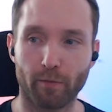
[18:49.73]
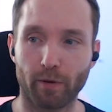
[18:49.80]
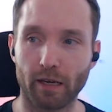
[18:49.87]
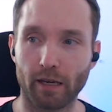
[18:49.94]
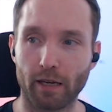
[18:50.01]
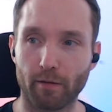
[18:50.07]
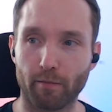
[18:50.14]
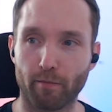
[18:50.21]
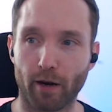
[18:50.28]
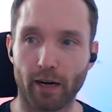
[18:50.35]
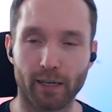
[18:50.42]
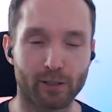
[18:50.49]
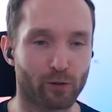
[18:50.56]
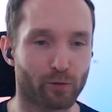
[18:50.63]
be
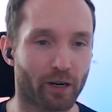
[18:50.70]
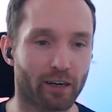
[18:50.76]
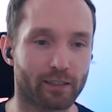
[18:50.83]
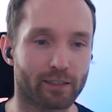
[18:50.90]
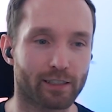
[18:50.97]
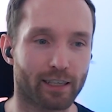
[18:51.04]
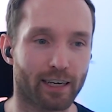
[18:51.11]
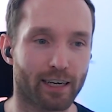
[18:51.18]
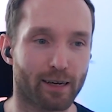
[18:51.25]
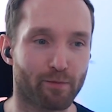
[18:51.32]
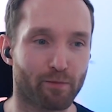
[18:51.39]
biased with my answer here,